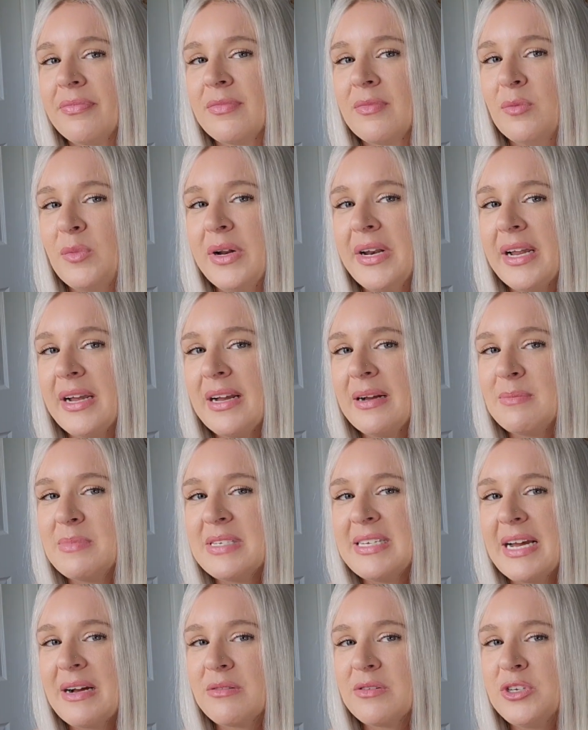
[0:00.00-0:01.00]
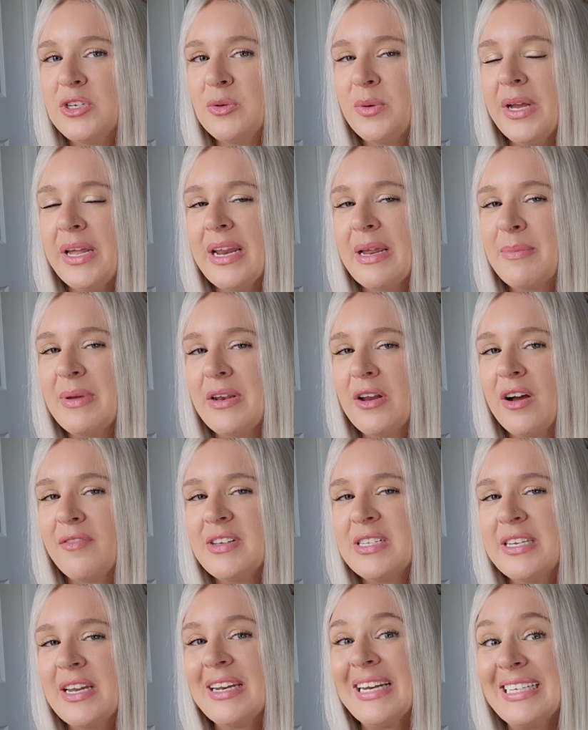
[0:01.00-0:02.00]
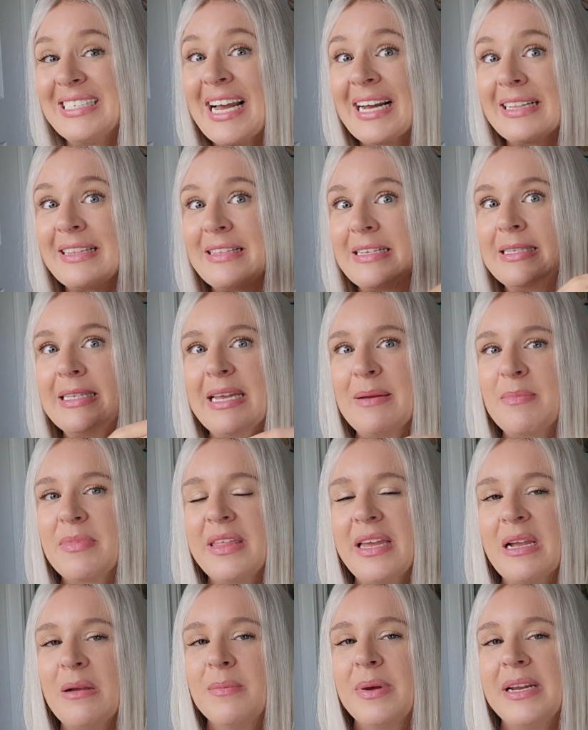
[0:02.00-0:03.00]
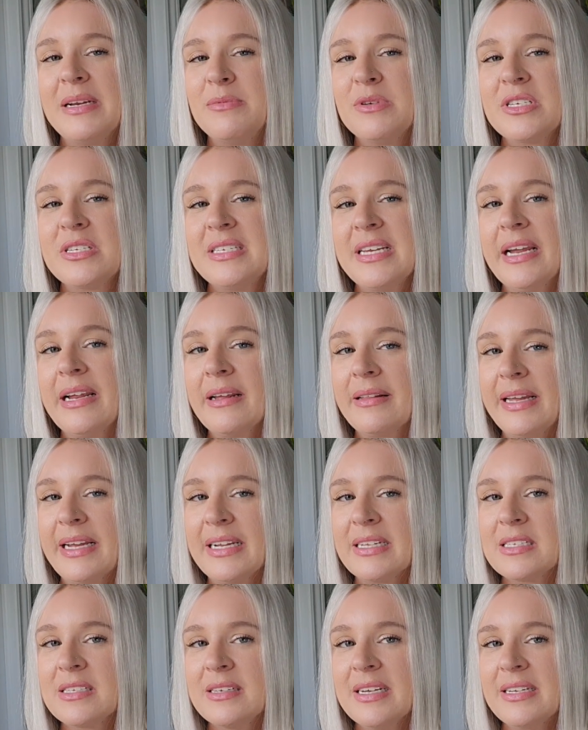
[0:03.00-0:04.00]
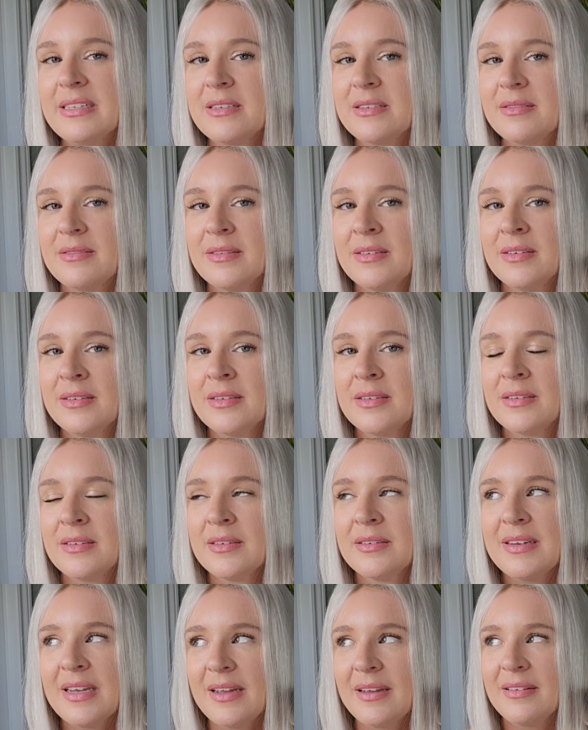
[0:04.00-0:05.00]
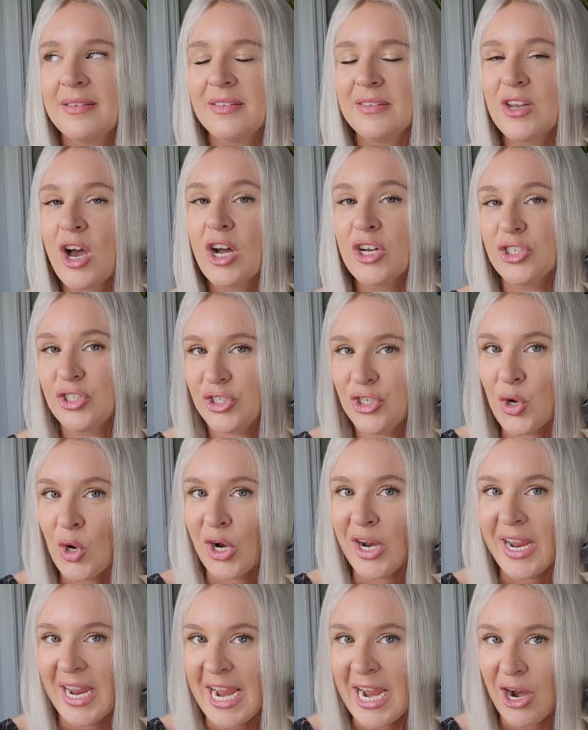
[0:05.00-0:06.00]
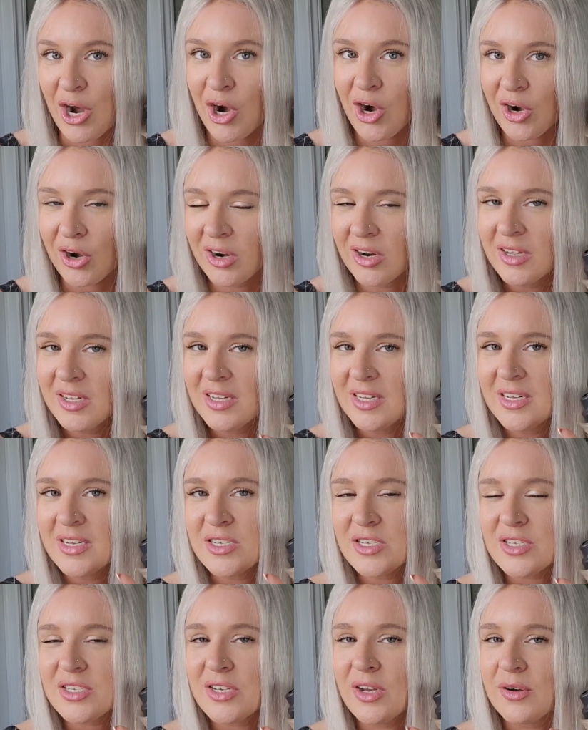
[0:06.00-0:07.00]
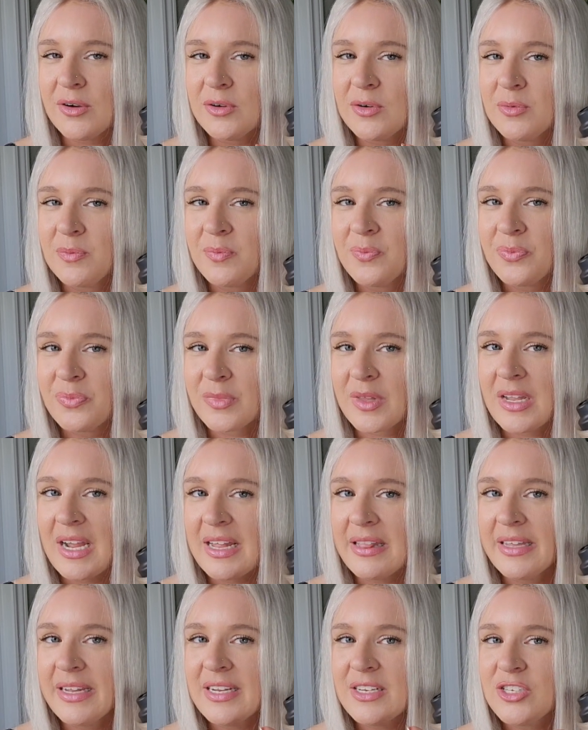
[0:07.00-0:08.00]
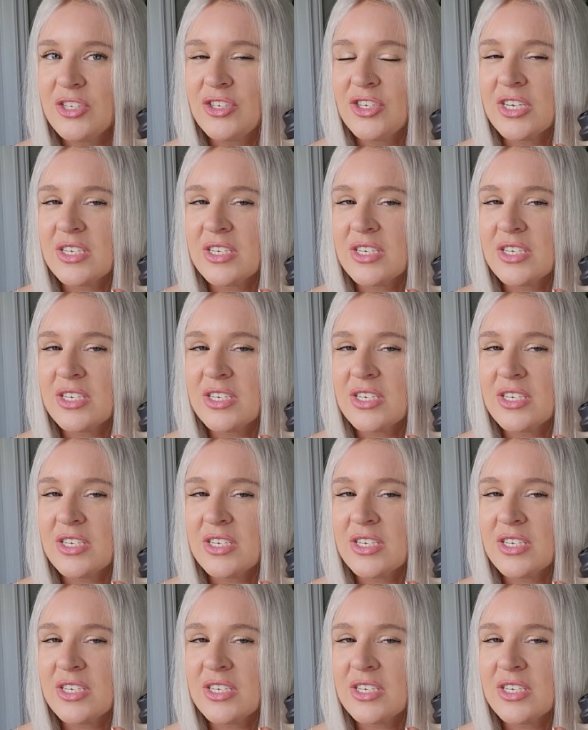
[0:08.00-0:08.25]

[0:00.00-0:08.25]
when it comes down to it. I mean, obviously not exactly the same thing, but I'm just saying, like, it's not your hair. So I think it's